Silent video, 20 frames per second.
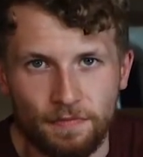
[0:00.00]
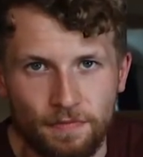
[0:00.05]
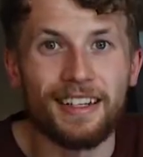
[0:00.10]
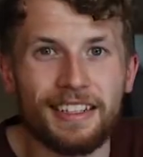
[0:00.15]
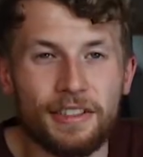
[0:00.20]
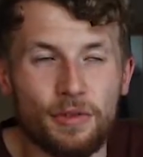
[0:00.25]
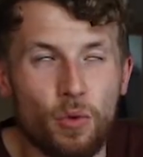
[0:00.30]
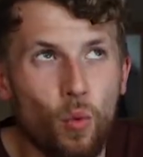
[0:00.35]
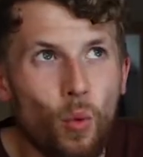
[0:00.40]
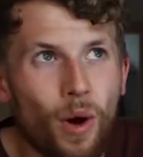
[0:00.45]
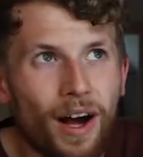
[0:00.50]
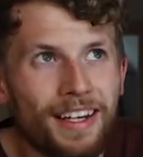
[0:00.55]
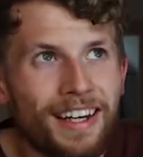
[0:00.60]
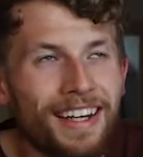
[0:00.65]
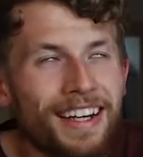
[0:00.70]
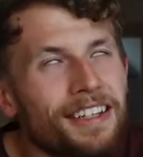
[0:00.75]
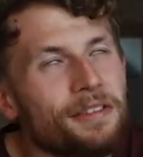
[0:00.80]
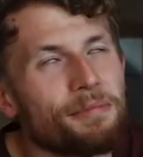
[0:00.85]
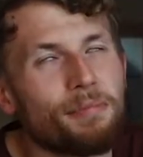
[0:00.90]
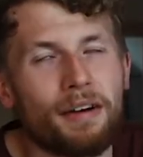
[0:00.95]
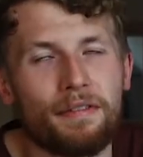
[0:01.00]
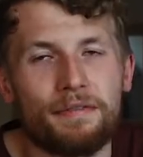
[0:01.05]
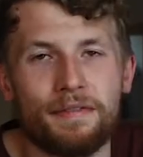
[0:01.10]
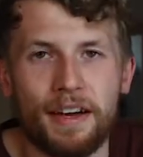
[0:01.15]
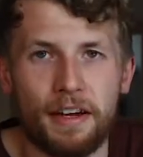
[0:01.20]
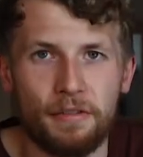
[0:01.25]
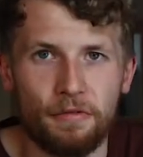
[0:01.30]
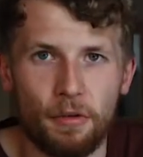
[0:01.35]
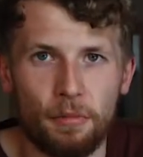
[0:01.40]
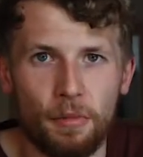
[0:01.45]
And it's why it is my
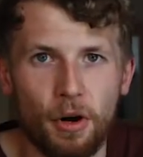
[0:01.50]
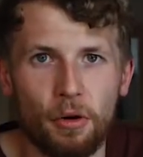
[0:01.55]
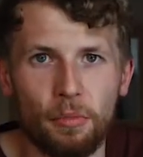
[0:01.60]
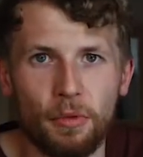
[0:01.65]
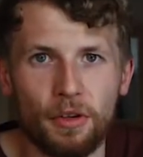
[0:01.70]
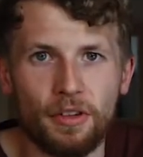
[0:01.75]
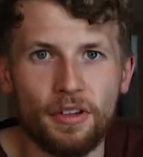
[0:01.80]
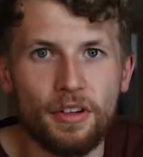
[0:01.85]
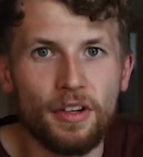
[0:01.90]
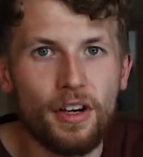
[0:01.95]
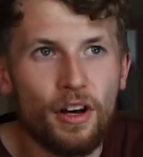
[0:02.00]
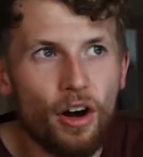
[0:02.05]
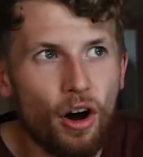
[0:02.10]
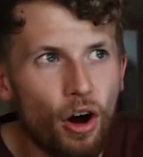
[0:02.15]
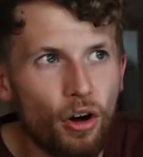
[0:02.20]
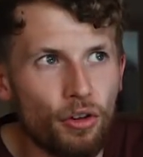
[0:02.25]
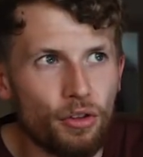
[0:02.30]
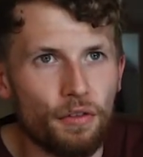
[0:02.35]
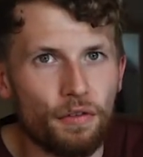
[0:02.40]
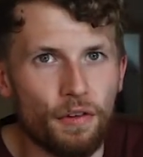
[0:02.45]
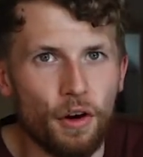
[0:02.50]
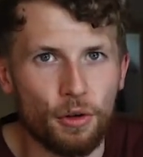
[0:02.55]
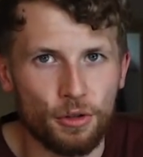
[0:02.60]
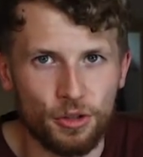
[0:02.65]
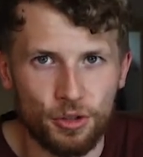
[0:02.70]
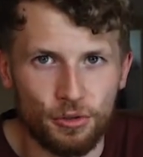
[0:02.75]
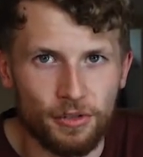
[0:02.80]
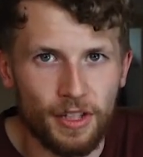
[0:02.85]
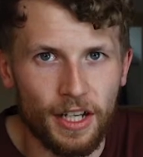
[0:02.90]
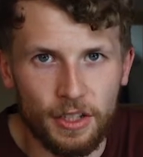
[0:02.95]
favorite moment on the photo
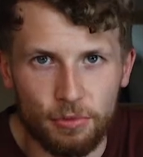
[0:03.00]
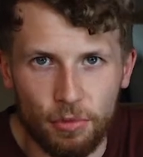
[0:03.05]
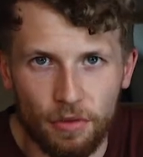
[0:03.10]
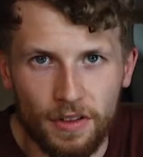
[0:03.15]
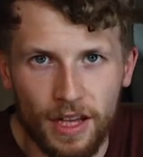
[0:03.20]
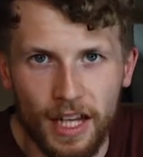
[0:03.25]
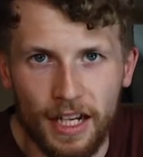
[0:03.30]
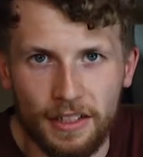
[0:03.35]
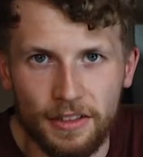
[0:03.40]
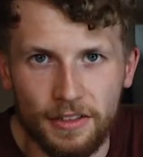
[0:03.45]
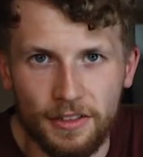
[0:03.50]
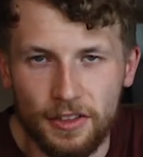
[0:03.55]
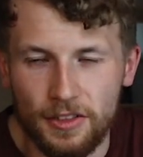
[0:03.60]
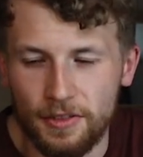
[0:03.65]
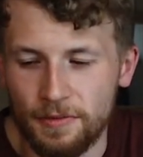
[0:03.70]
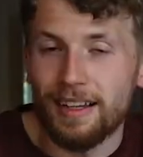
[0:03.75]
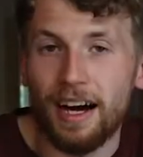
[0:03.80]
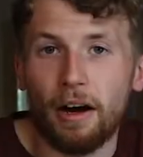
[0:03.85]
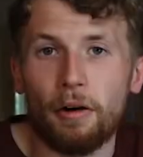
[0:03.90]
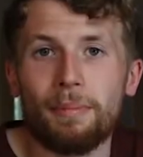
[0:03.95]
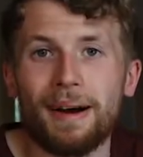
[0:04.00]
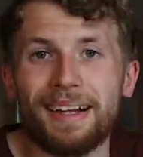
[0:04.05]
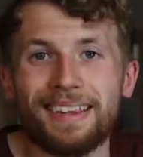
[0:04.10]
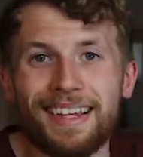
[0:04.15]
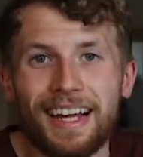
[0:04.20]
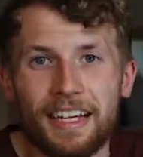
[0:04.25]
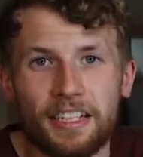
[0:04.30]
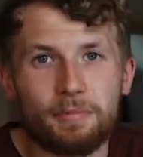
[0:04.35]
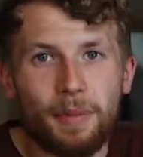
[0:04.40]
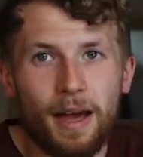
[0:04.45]
shoot days with clients. Now, my
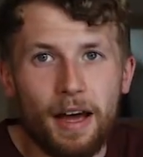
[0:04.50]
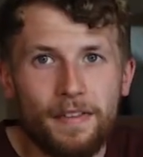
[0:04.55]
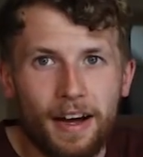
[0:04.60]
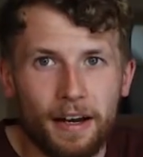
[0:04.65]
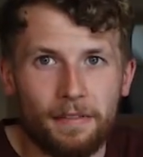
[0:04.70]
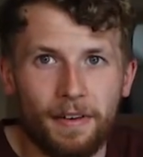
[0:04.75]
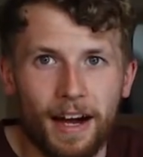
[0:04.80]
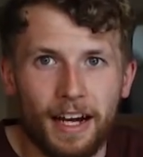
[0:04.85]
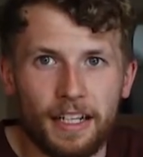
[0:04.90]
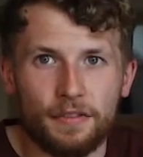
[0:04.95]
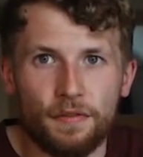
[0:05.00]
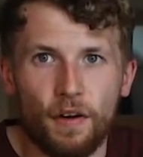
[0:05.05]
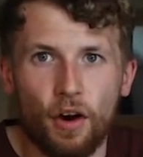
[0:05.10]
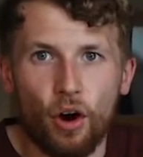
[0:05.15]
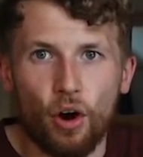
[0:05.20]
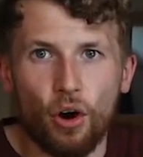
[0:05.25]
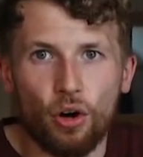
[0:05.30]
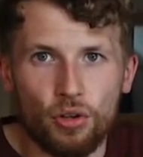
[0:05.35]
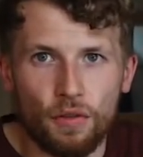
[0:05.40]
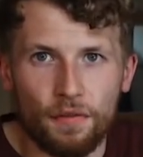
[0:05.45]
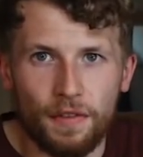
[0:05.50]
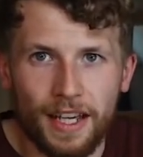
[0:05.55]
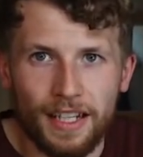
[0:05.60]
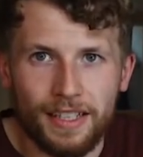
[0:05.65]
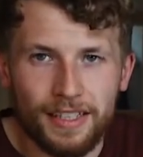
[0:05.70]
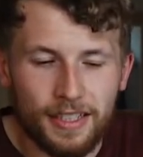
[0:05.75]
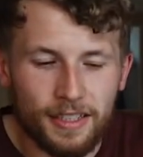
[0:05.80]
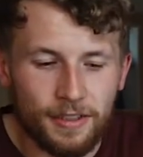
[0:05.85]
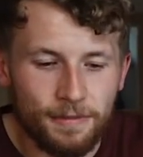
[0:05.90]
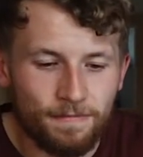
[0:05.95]
last bit of advice for all of
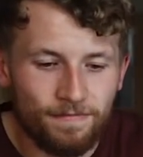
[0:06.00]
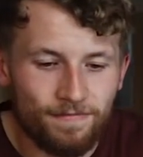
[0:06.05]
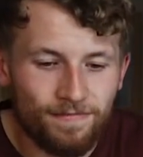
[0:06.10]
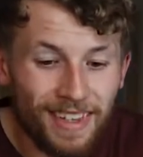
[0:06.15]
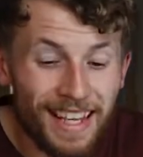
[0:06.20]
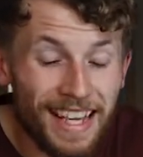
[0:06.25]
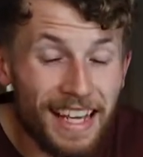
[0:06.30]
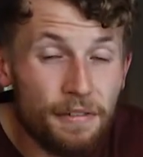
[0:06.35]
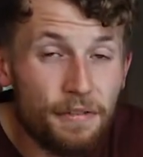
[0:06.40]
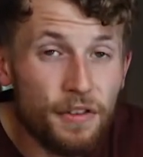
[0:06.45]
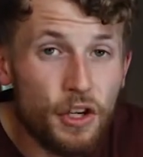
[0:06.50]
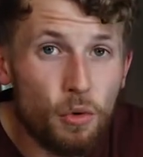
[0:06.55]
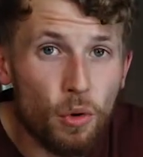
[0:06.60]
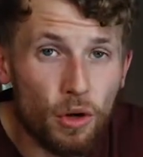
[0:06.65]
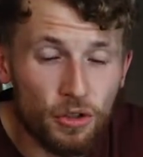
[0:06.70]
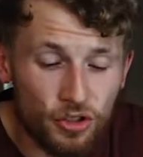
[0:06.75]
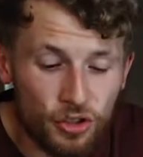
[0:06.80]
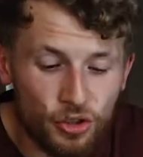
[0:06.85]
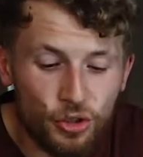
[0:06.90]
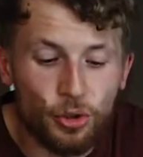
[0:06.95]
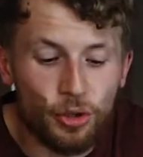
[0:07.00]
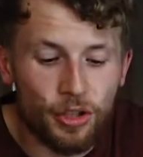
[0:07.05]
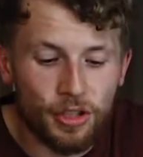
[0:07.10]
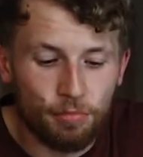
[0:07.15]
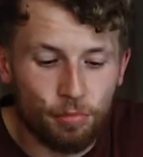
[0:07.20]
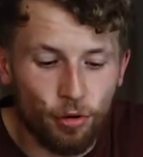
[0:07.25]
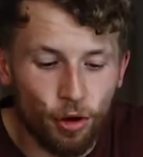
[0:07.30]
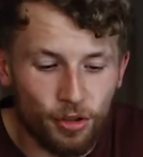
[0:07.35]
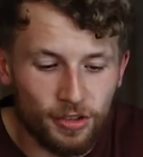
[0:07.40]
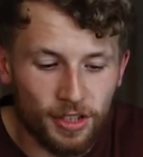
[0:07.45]
this, if you want to do this
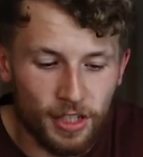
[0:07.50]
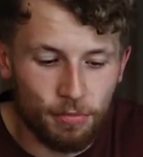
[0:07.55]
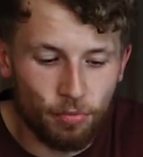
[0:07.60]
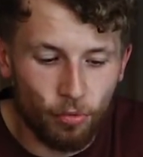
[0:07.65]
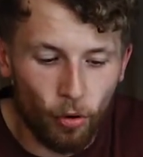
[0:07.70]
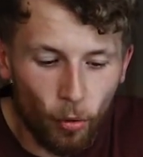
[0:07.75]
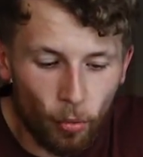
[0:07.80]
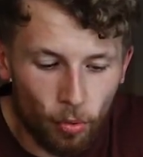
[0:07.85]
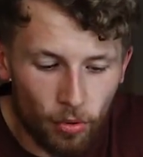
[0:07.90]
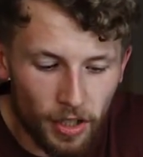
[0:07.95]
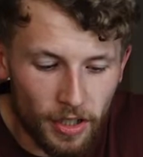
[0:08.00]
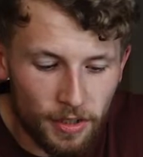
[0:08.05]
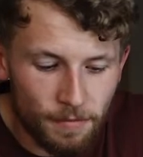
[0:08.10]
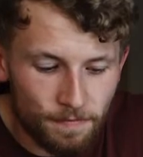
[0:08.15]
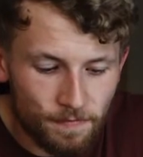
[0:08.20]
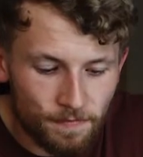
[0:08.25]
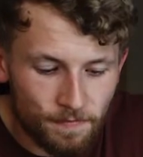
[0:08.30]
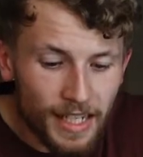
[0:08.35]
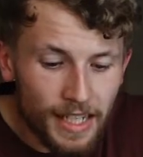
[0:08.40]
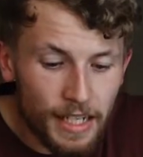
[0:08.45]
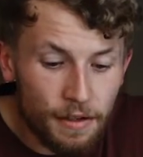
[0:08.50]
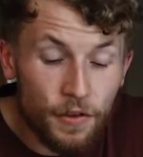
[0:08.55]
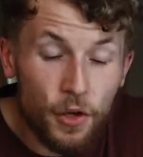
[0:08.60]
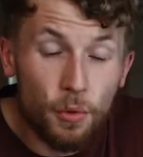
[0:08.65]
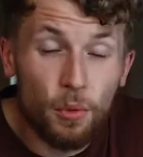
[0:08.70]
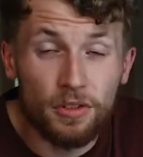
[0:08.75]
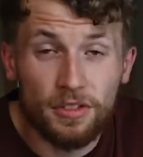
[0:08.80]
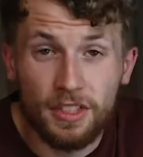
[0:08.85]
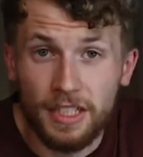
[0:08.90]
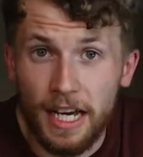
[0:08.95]
process properly, if you
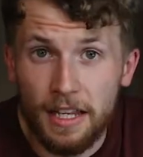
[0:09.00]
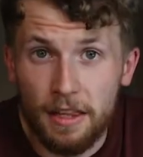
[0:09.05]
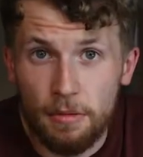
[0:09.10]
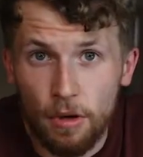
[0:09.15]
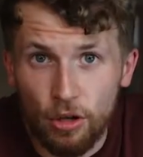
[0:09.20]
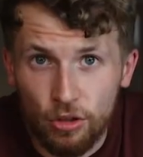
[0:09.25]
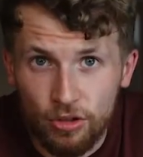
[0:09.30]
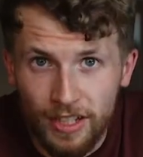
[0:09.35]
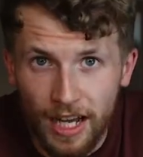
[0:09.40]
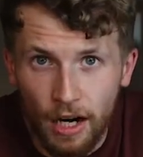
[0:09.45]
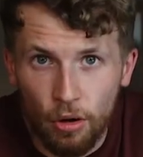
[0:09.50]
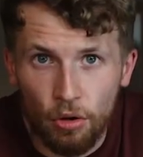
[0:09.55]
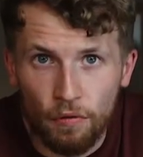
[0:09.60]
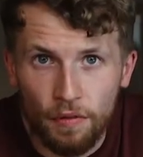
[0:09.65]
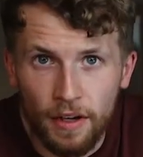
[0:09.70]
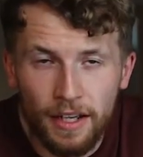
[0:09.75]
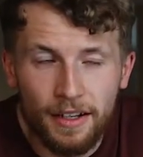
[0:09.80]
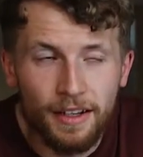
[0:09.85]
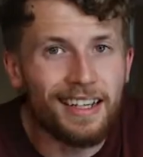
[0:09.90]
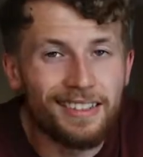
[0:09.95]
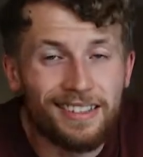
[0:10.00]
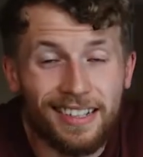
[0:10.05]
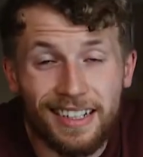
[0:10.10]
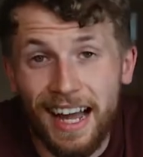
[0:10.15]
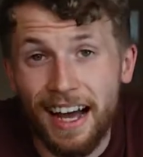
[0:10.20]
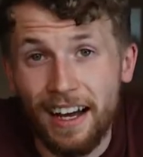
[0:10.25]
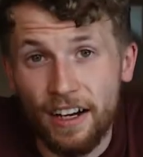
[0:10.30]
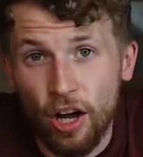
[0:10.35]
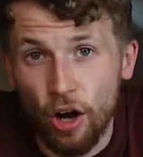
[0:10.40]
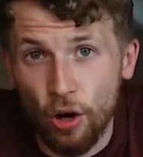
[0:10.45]
want to get the most out of it, is to
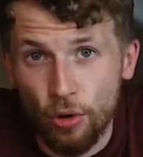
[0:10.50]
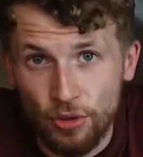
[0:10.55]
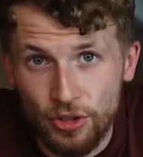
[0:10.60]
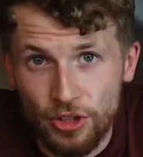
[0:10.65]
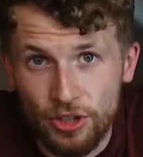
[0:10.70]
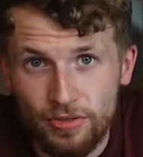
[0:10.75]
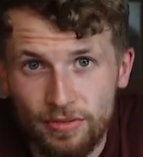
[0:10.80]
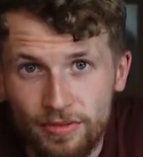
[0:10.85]
get a coach.